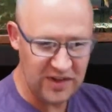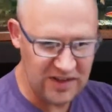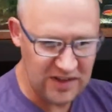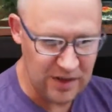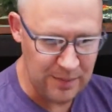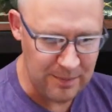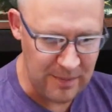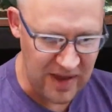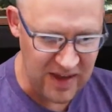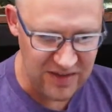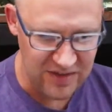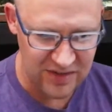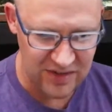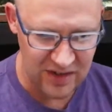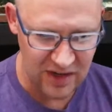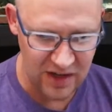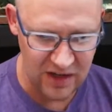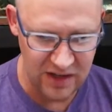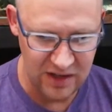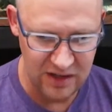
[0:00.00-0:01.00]
you said
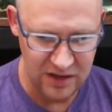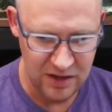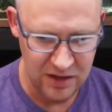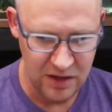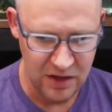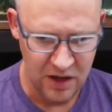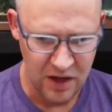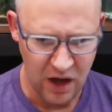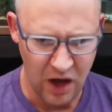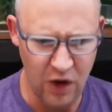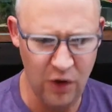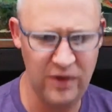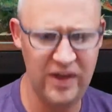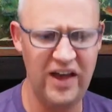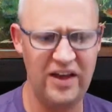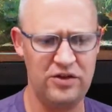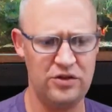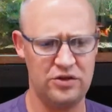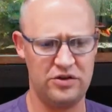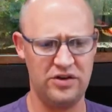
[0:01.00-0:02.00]
Demasoni? Oh,
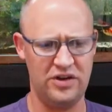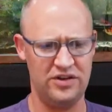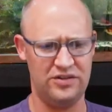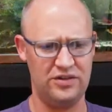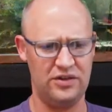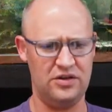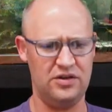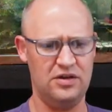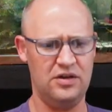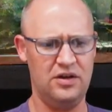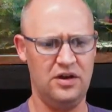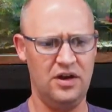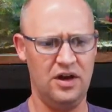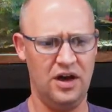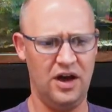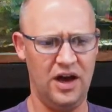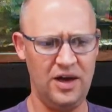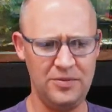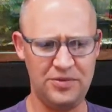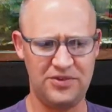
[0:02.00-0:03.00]
yeah, you're crazy.
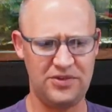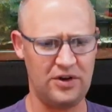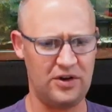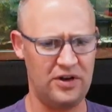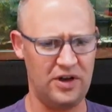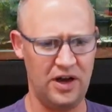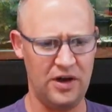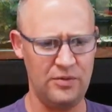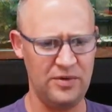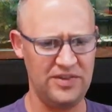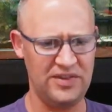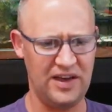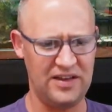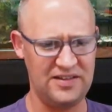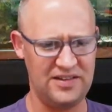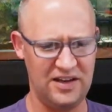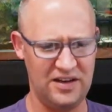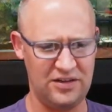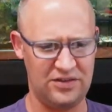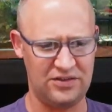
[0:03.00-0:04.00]
I'm sorry. I read
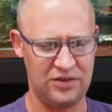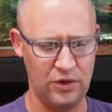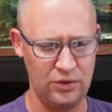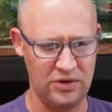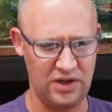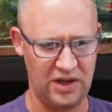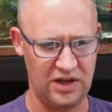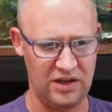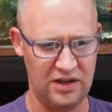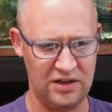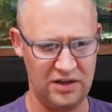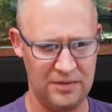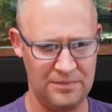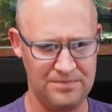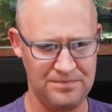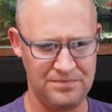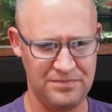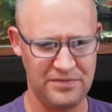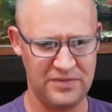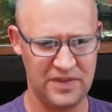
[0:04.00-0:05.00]
that Denisoni
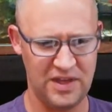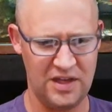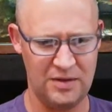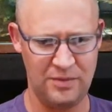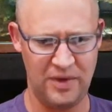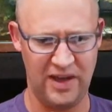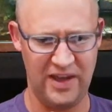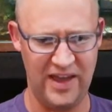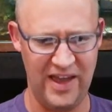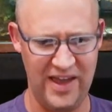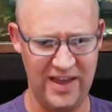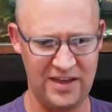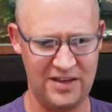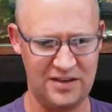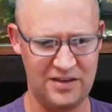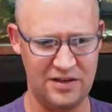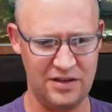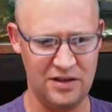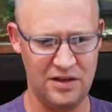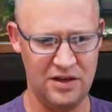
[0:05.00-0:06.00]
in my
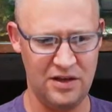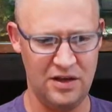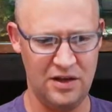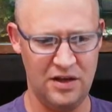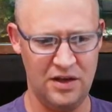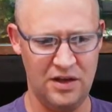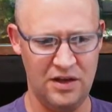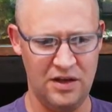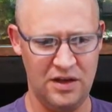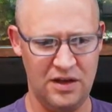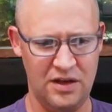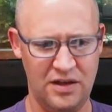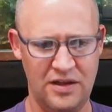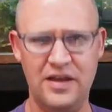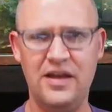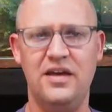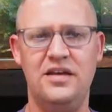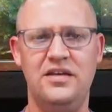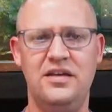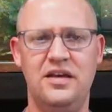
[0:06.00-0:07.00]
head.
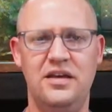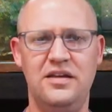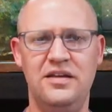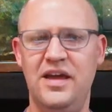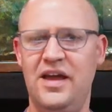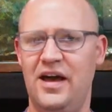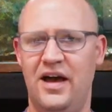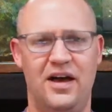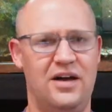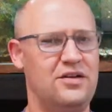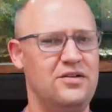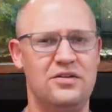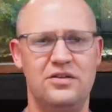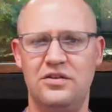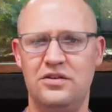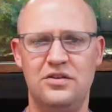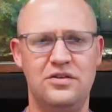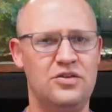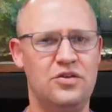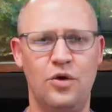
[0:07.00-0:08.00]
Yeah,
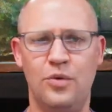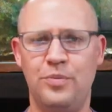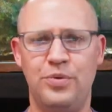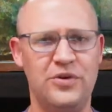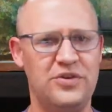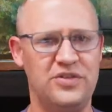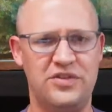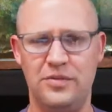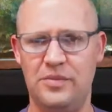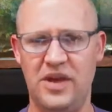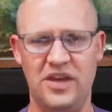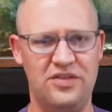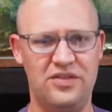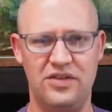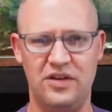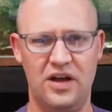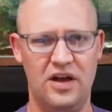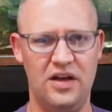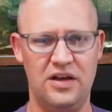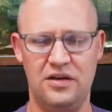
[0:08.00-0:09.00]
don't put
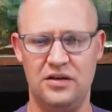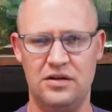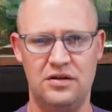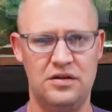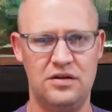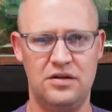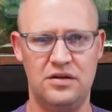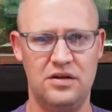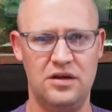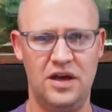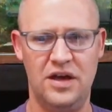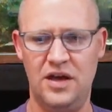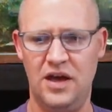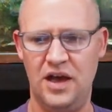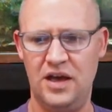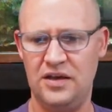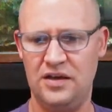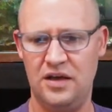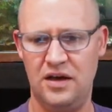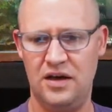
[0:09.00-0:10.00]
Demasoni in.
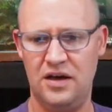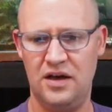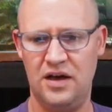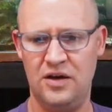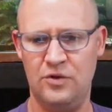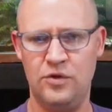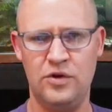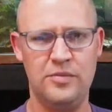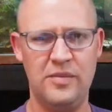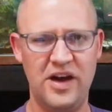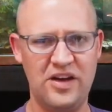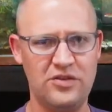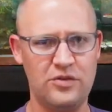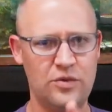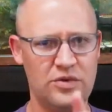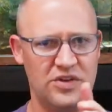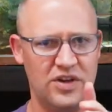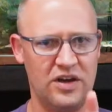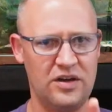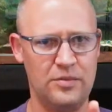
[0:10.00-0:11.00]
I would
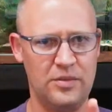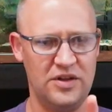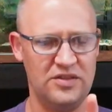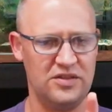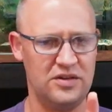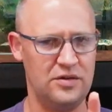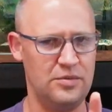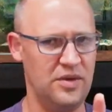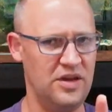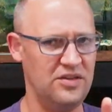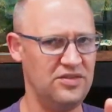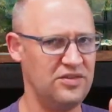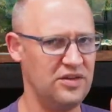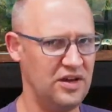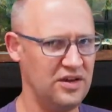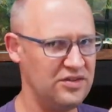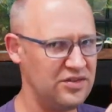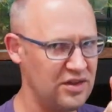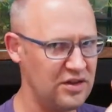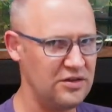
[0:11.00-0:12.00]
imagine we're talking about the
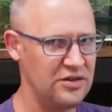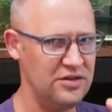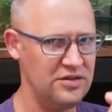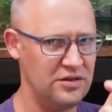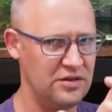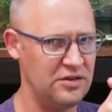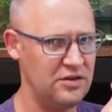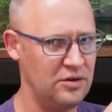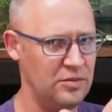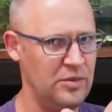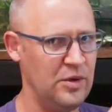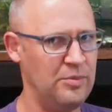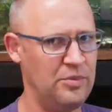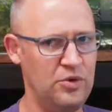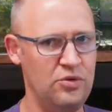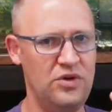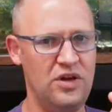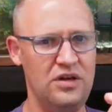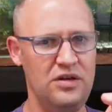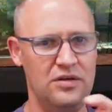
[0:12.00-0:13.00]
Demasoni cichlid, the little
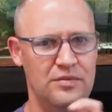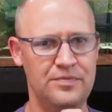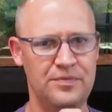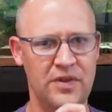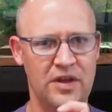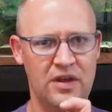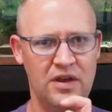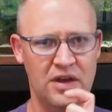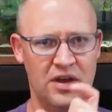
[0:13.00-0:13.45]
Mabuna.